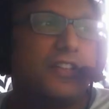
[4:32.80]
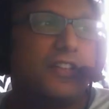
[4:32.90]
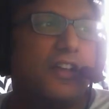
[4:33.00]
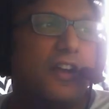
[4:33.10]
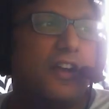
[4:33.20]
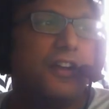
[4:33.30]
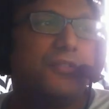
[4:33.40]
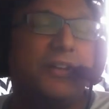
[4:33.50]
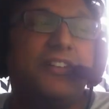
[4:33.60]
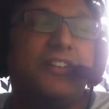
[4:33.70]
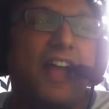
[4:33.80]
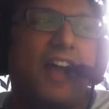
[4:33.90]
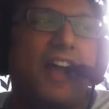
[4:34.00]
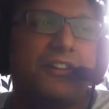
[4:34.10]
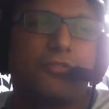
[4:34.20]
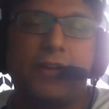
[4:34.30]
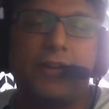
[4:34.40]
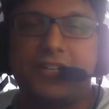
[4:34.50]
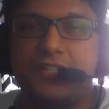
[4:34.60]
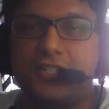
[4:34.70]
the way you get higher
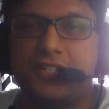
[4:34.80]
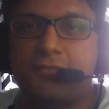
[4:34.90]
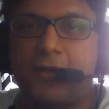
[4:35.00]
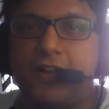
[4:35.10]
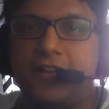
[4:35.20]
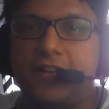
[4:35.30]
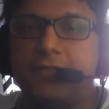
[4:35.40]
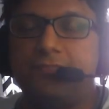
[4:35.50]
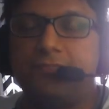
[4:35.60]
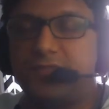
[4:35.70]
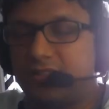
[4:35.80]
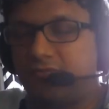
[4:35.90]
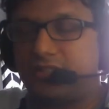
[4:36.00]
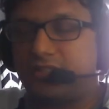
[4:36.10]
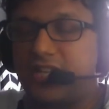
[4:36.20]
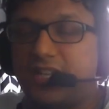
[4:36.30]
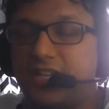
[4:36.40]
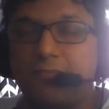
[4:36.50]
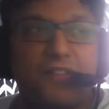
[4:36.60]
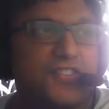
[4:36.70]
grade is by taking
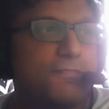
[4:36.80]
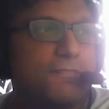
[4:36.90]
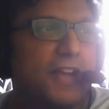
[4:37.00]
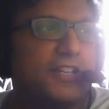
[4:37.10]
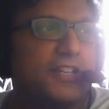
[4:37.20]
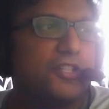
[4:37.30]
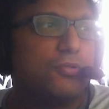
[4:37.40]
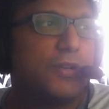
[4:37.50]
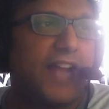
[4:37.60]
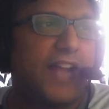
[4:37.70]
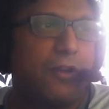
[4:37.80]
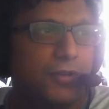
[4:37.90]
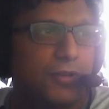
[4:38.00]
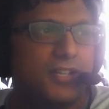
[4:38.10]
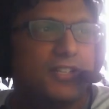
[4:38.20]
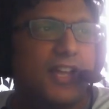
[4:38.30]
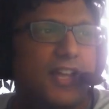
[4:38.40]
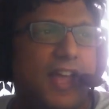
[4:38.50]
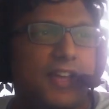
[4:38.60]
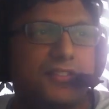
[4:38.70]
my feedback into account
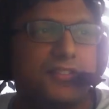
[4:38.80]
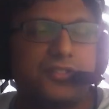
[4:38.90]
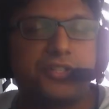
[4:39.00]
and